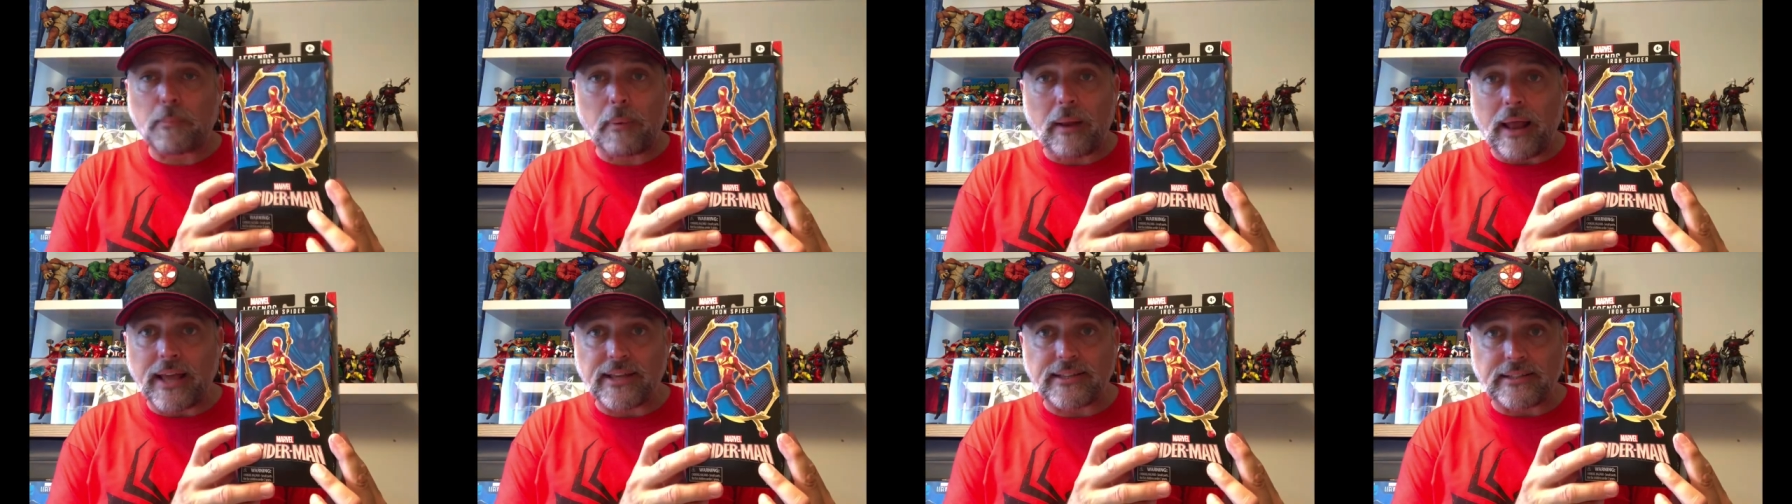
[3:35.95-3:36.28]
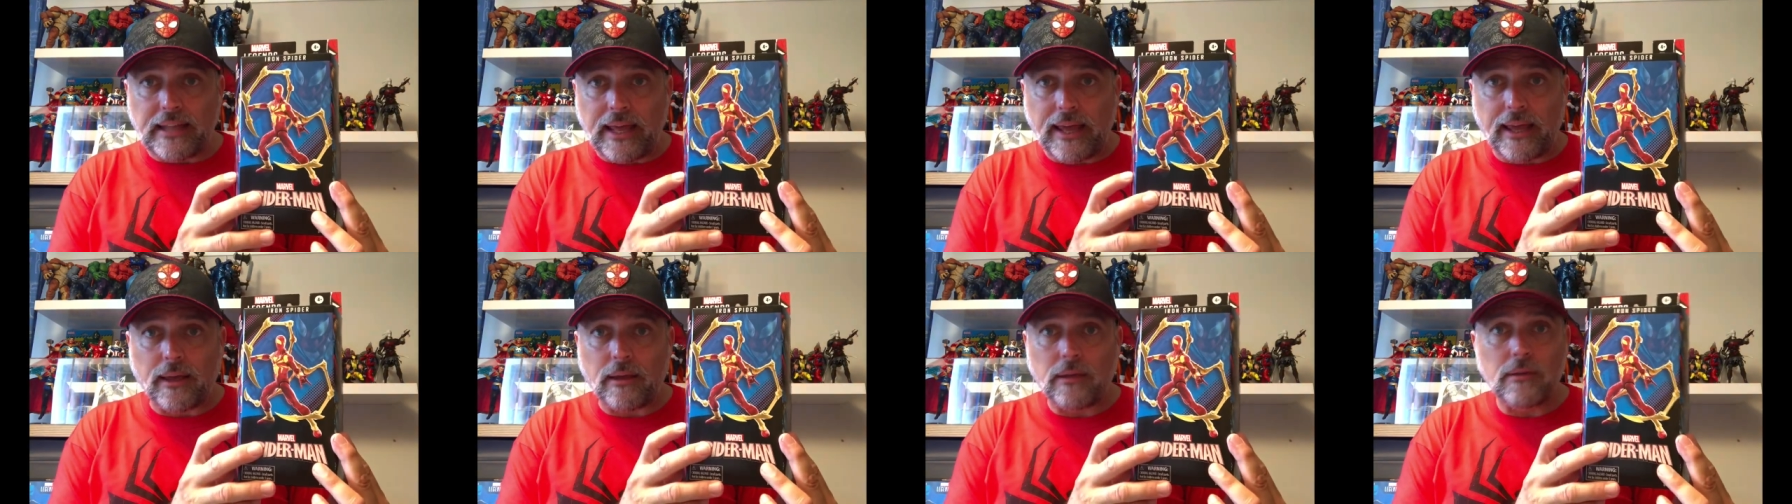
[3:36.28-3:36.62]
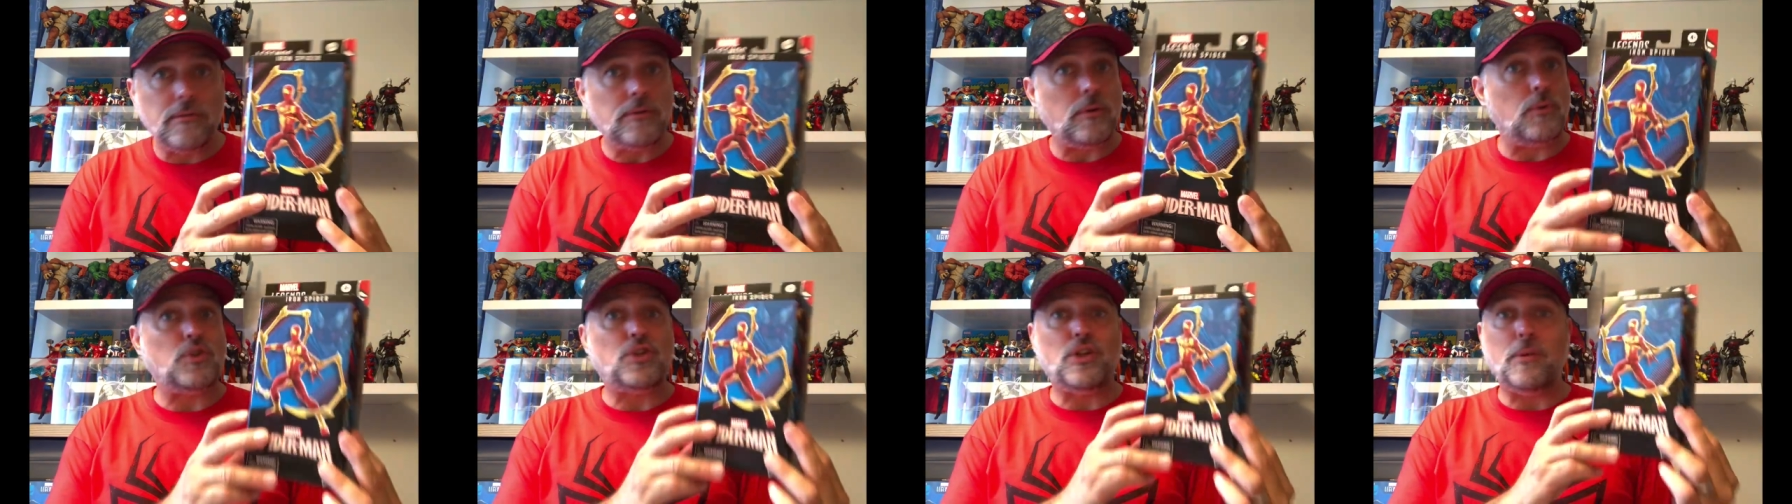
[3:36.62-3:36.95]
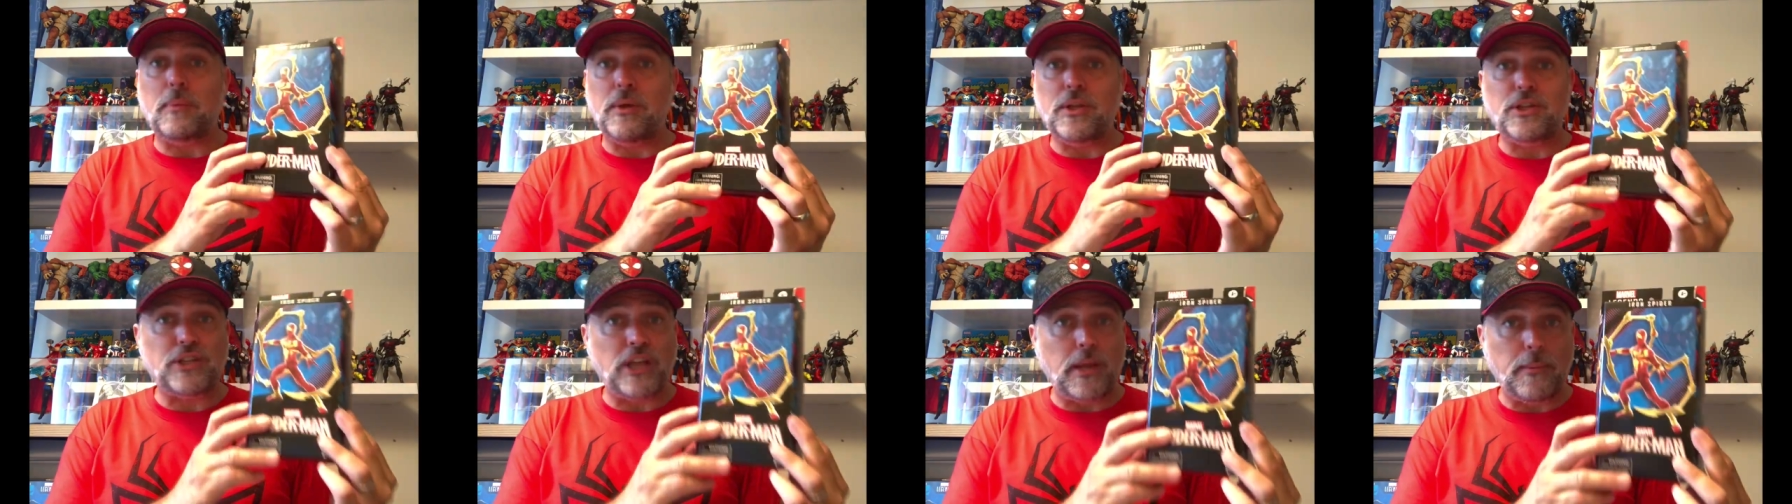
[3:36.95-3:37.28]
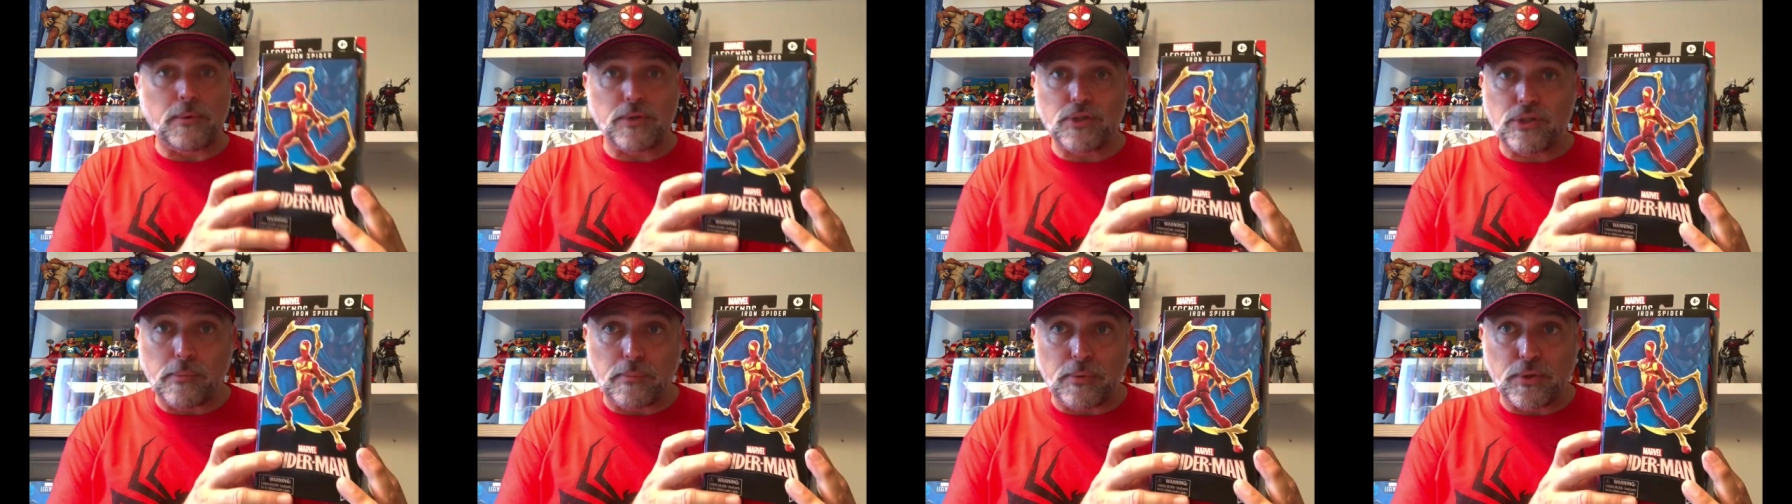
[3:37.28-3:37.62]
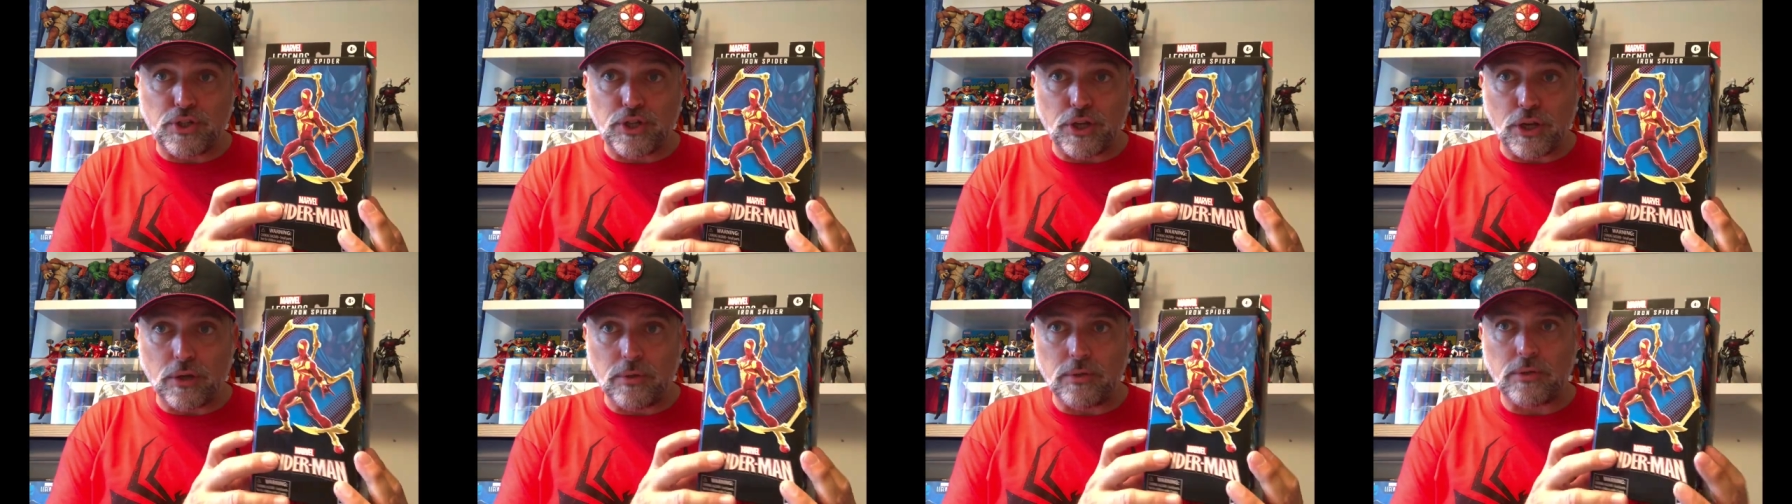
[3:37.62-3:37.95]
plastic, so it should be cheaper to
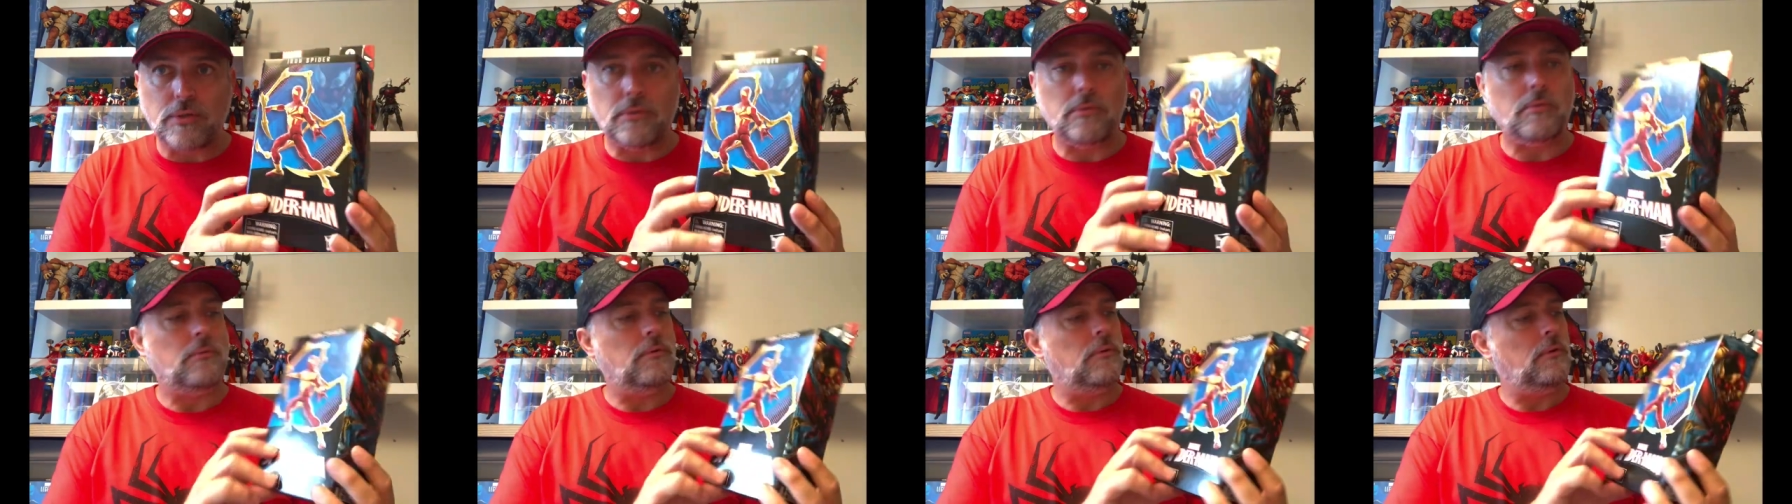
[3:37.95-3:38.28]
produce.